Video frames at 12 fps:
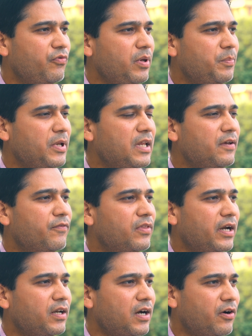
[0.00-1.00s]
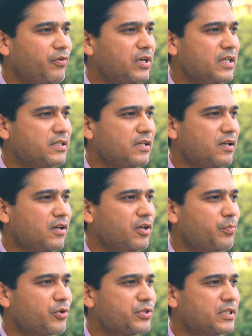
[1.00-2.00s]
We believe that our teaching
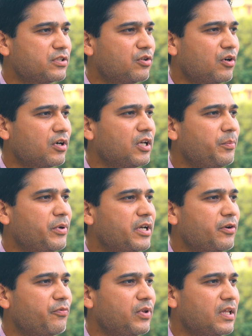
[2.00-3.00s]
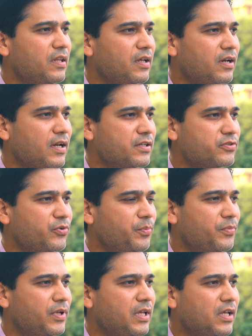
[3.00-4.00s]
learning process not limited within the
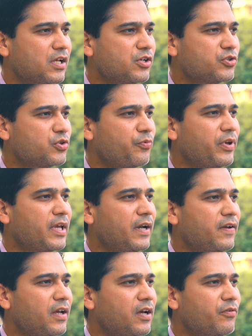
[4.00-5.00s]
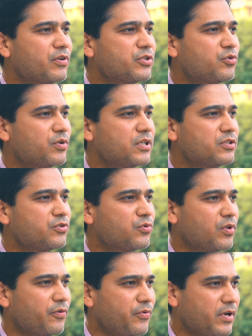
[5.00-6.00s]
classroom, so we can take our students
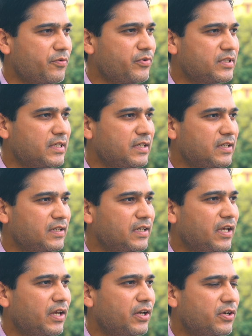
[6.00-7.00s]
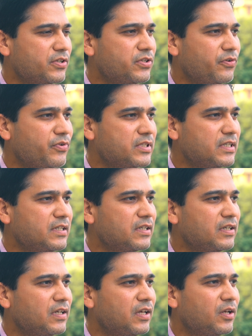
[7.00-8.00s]
to the field visit, industry visit
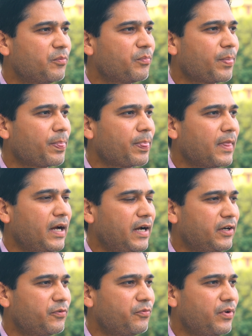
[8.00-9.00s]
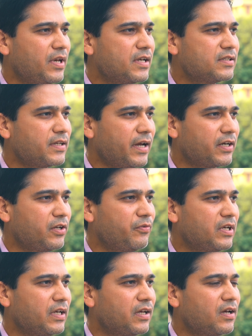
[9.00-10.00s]
and various
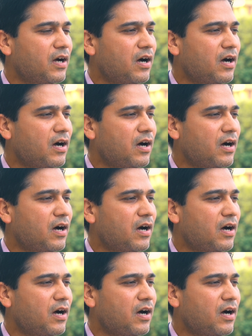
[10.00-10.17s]
activity.